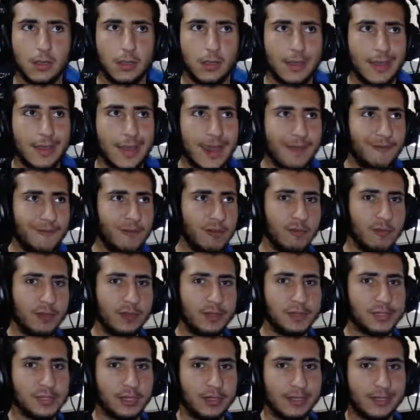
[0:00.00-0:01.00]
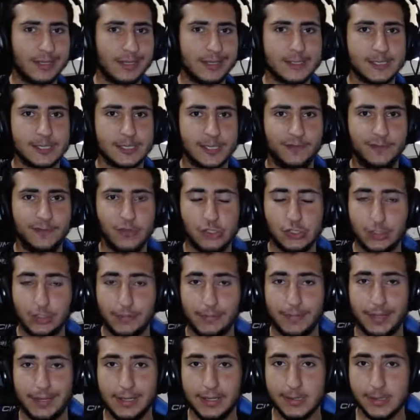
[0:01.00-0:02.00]
everyone is gonna get sufficient
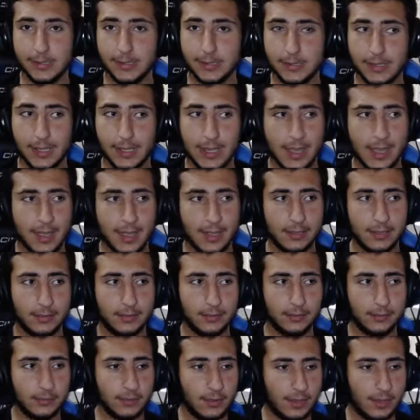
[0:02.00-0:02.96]
minutes, and